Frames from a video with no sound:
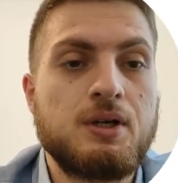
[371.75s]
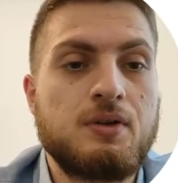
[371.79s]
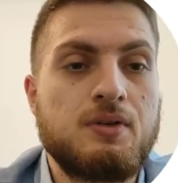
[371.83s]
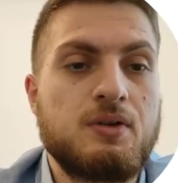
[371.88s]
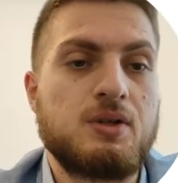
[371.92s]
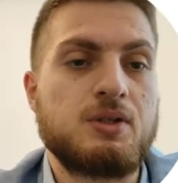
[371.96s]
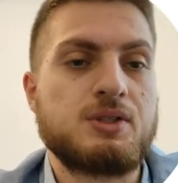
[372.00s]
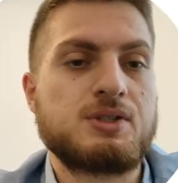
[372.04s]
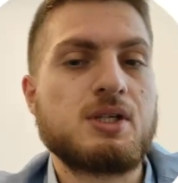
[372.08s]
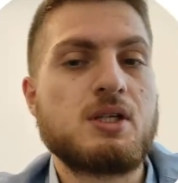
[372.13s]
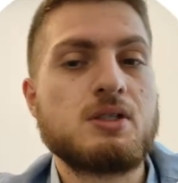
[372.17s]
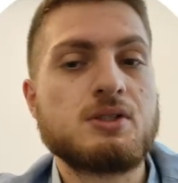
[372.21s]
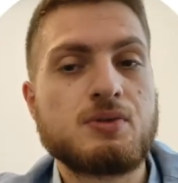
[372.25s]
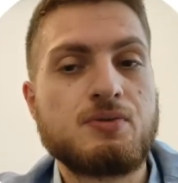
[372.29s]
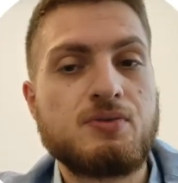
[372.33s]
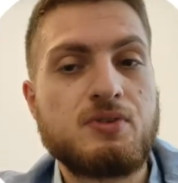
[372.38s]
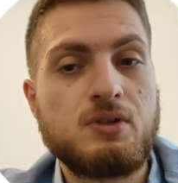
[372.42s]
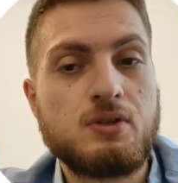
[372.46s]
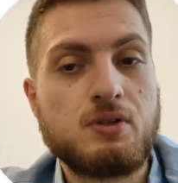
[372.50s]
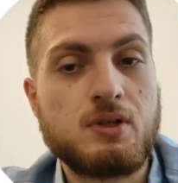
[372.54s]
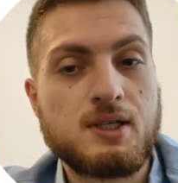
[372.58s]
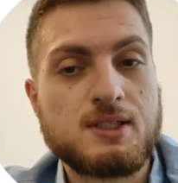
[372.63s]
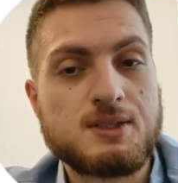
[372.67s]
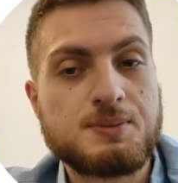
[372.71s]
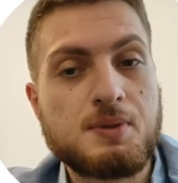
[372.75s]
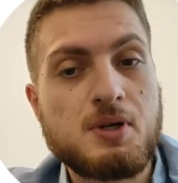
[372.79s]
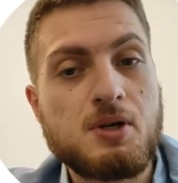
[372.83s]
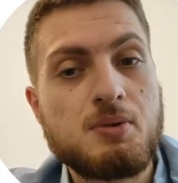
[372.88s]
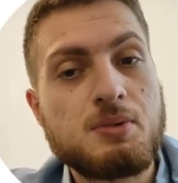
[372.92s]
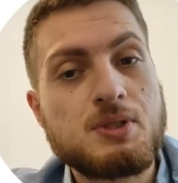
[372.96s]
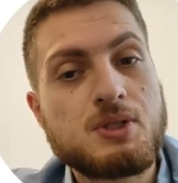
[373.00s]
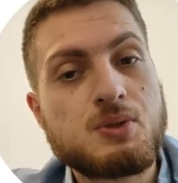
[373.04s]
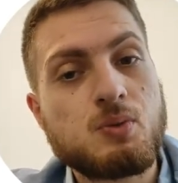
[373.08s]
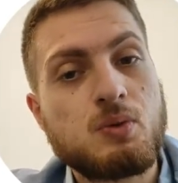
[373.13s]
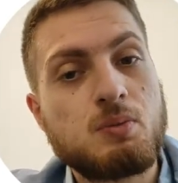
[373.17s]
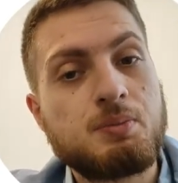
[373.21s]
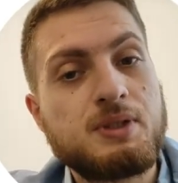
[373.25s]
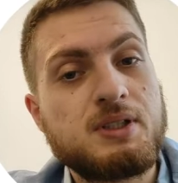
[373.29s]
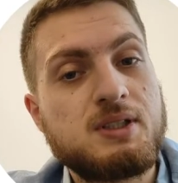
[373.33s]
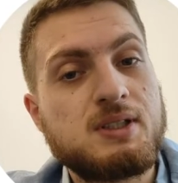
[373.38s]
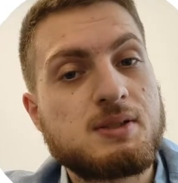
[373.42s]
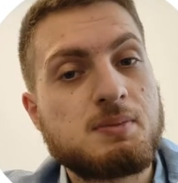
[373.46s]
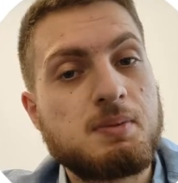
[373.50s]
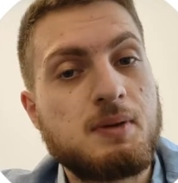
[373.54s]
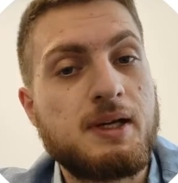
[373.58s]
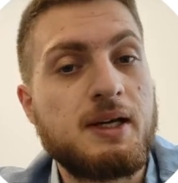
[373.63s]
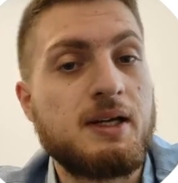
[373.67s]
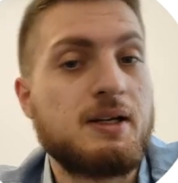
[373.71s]
The results of experiments will be
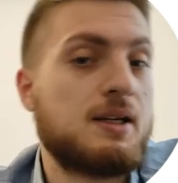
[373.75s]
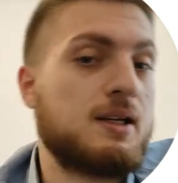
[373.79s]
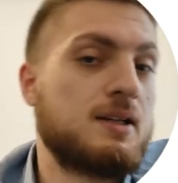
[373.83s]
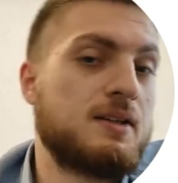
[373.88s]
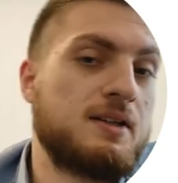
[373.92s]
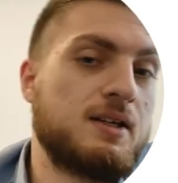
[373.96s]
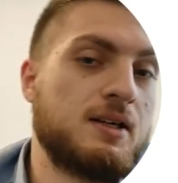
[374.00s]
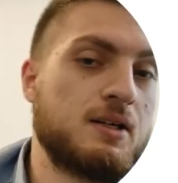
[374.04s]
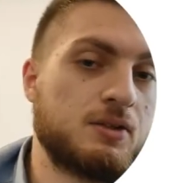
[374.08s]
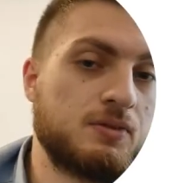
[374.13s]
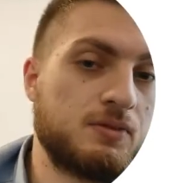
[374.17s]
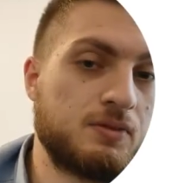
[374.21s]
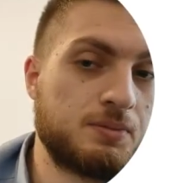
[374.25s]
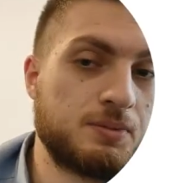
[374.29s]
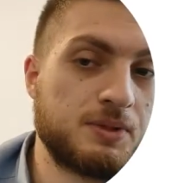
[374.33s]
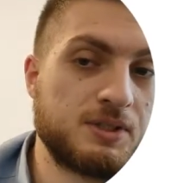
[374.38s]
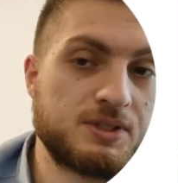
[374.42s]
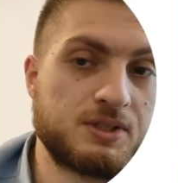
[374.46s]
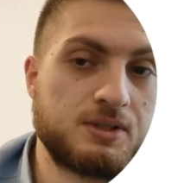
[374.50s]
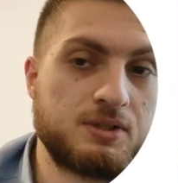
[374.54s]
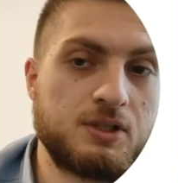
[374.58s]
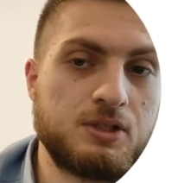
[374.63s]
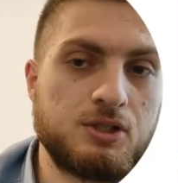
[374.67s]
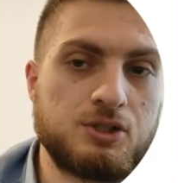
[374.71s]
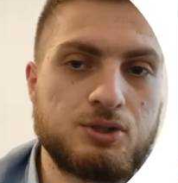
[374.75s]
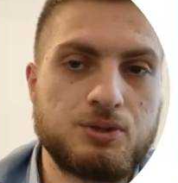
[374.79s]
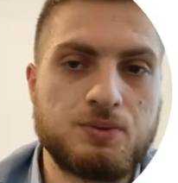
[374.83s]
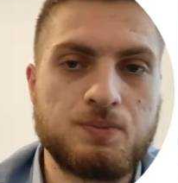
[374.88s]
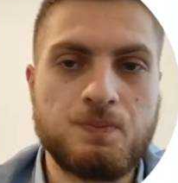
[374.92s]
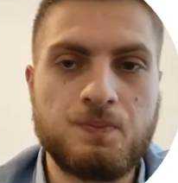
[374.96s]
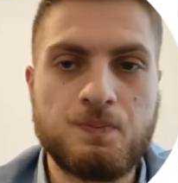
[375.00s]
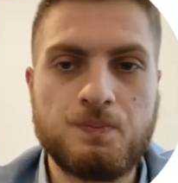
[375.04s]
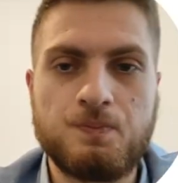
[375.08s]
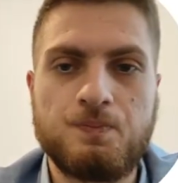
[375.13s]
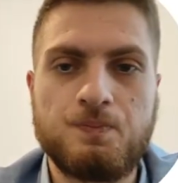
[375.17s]
displayed at the end of the presentation.